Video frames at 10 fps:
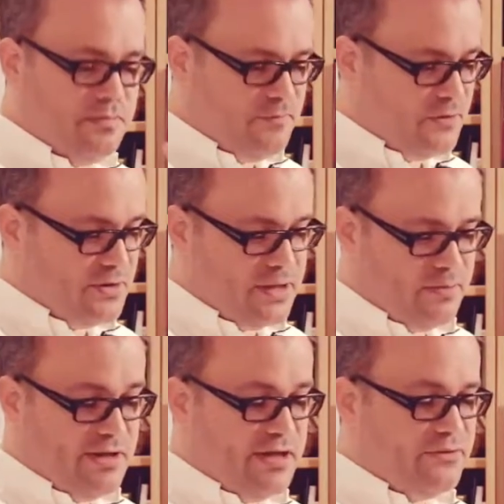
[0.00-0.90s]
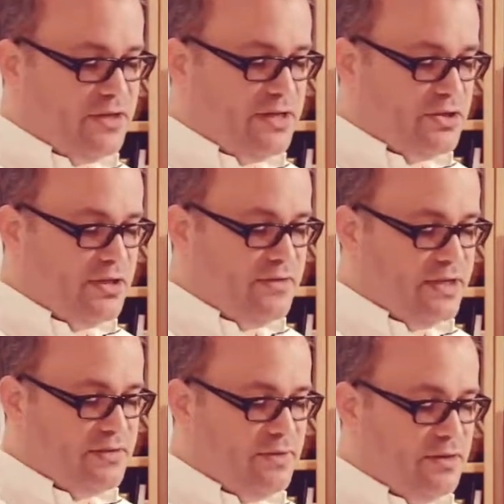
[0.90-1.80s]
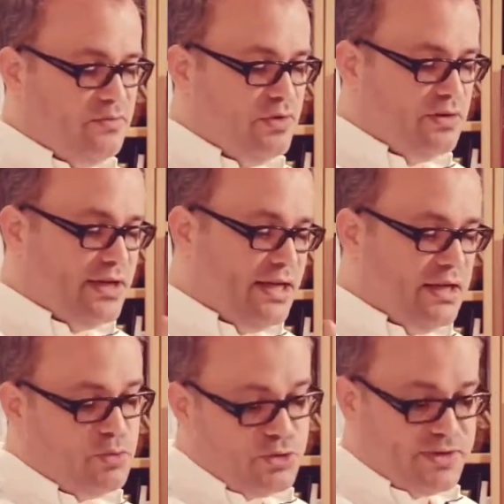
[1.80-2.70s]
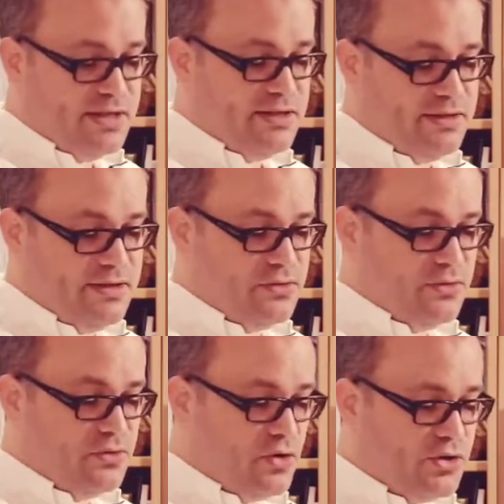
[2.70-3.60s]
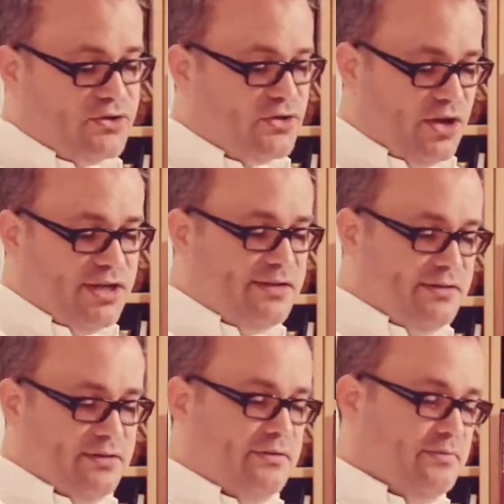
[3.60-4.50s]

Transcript: for example, like financial investment, put 90% into a rock solid